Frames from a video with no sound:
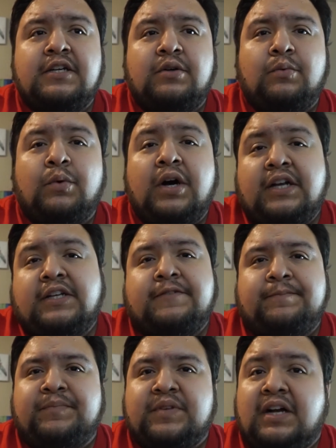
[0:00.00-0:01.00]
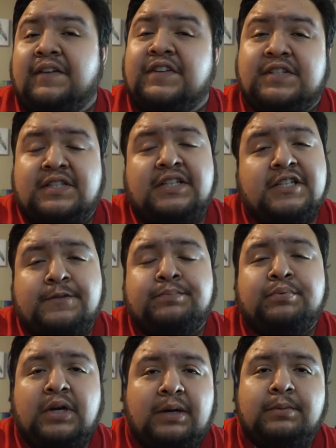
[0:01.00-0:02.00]
one, obviously it's
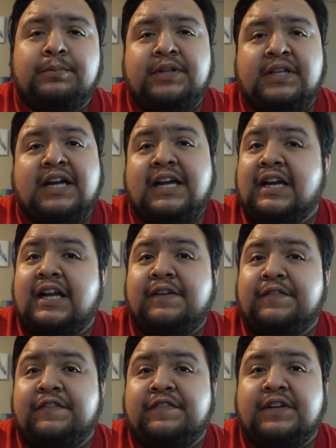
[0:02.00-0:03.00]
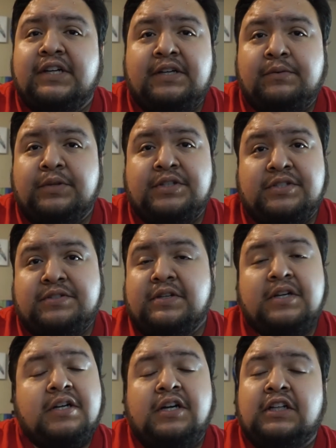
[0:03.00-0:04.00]
probably that I had a heavy foot, which
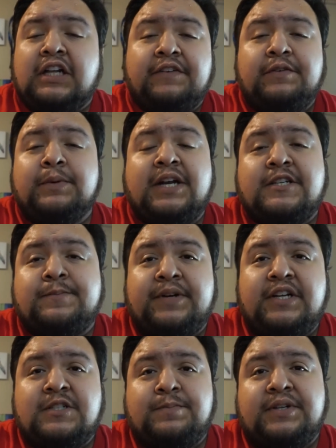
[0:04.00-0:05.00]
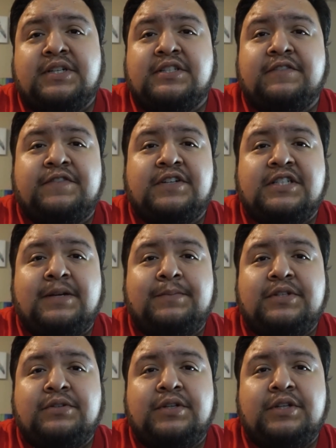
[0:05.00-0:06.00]
a lot of you might experience because the first time
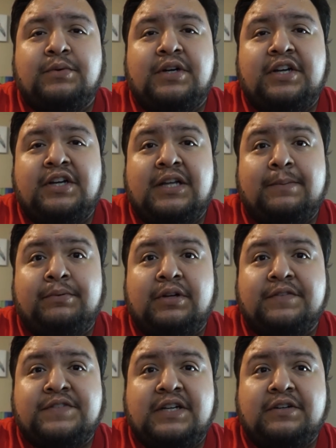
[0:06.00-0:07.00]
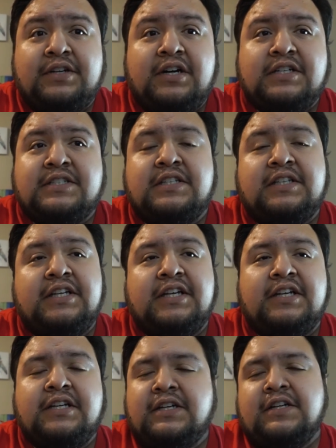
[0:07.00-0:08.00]
you do it, you want to hear that blow off sound constantly,
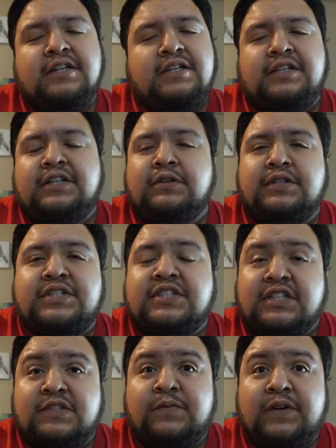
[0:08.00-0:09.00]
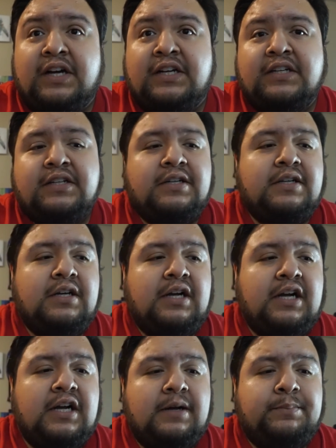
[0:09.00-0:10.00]
and it's just fun.
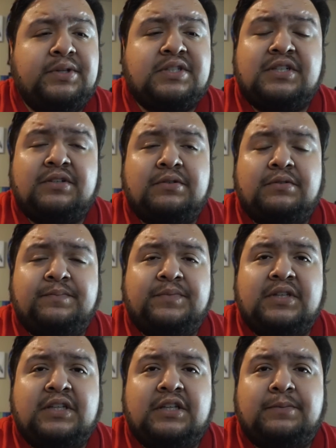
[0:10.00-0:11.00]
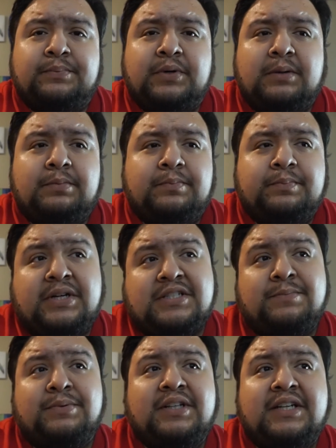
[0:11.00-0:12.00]
But two, the other
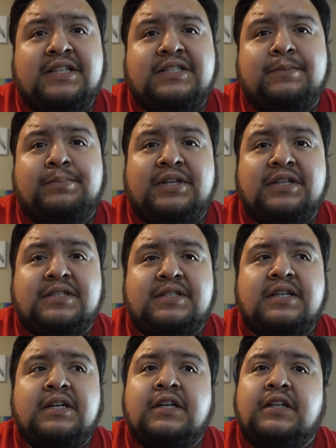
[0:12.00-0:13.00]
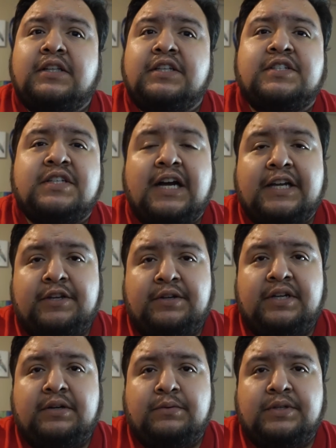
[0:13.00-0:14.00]
possibility is that because the stock
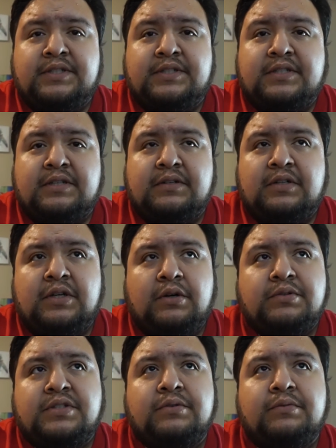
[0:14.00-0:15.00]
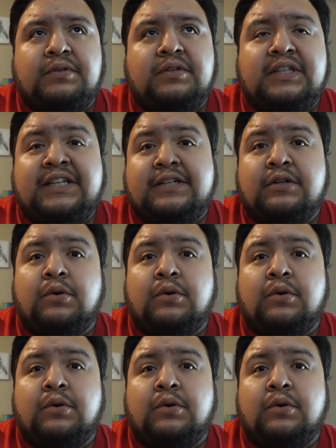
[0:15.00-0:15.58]
unit was known to leak